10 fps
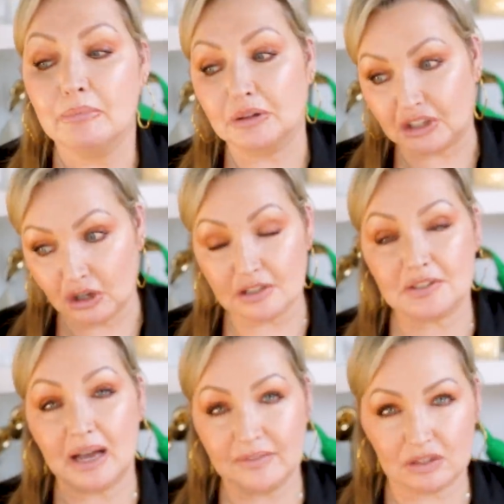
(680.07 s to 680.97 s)
but they
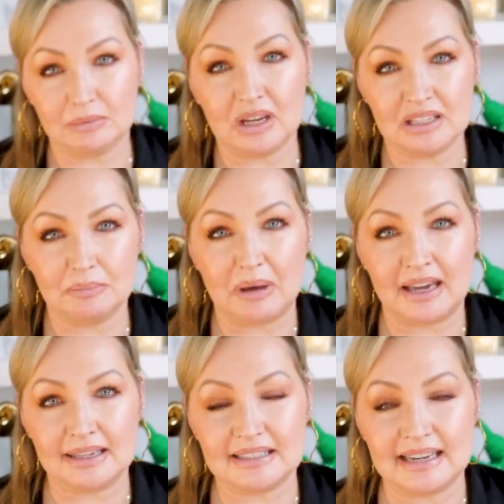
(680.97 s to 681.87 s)
also have some nice
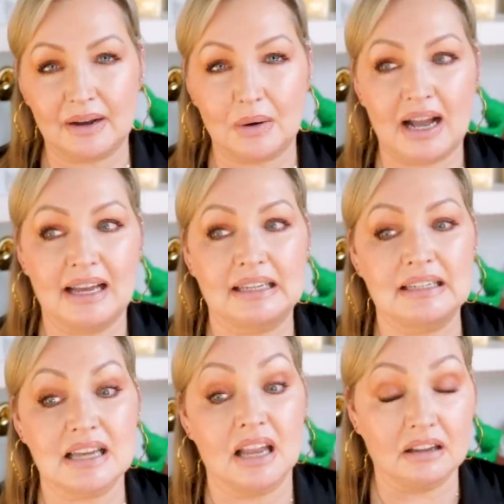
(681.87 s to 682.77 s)
bags now,
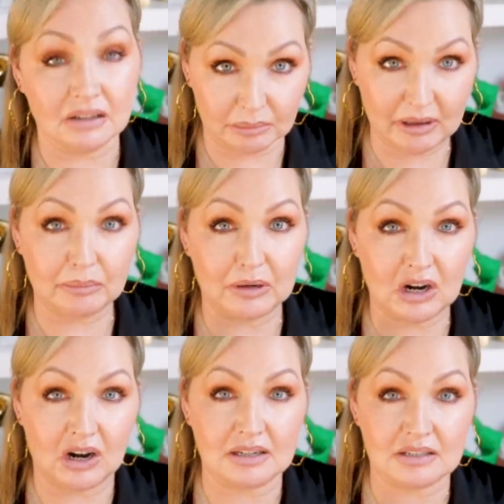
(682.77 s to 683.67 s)
and a lot of people
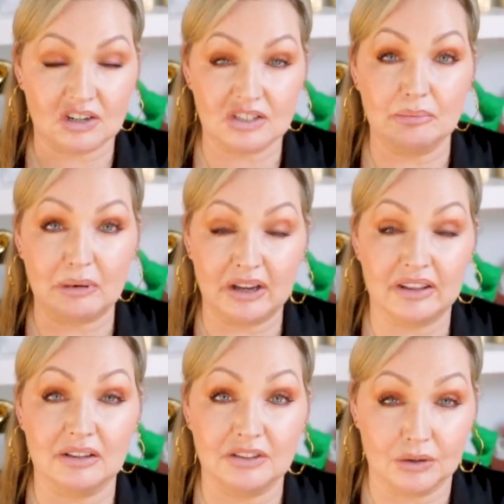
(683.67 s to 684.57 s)
are starting to
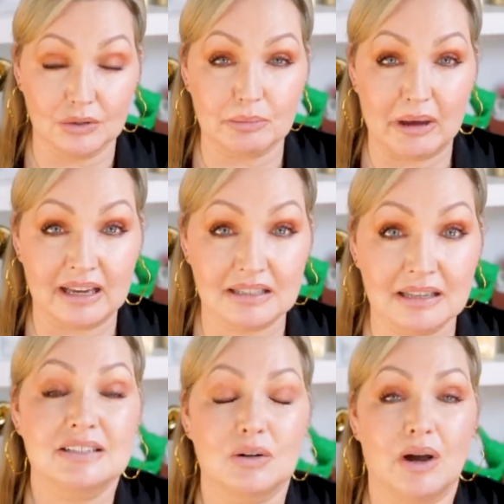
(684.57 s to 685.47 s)
buy those bags.
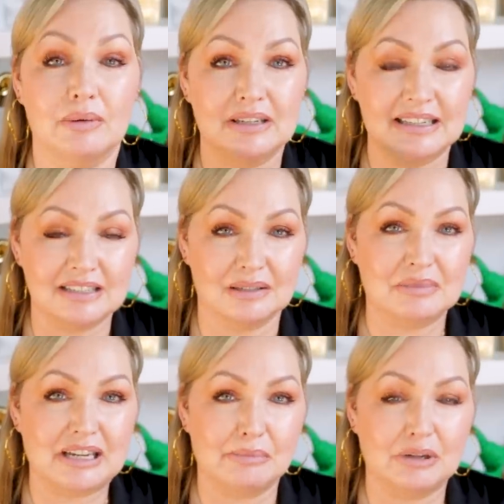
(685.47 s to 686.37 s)
So I will link some
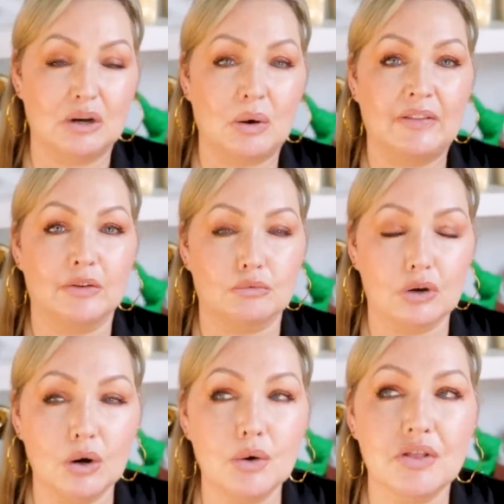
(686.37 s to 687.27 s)
down below. And the
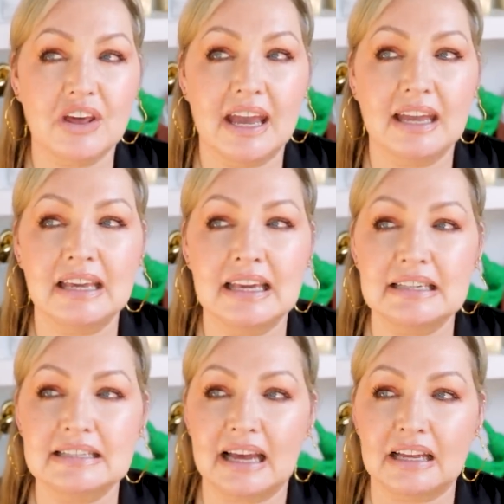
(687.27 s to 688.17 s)
Loewe then
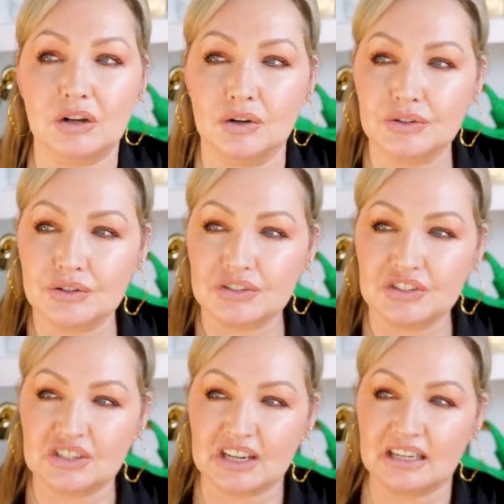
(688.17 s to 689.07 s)
is that
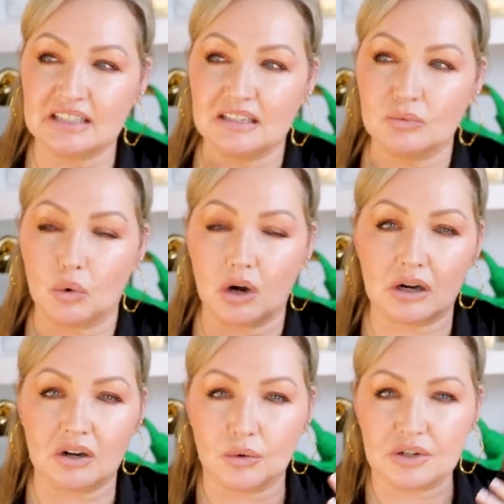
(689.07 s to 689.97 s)
understated
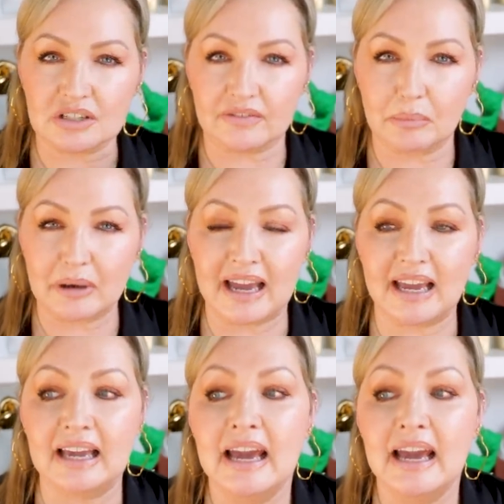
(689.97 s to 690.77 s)
workhorse of a bag,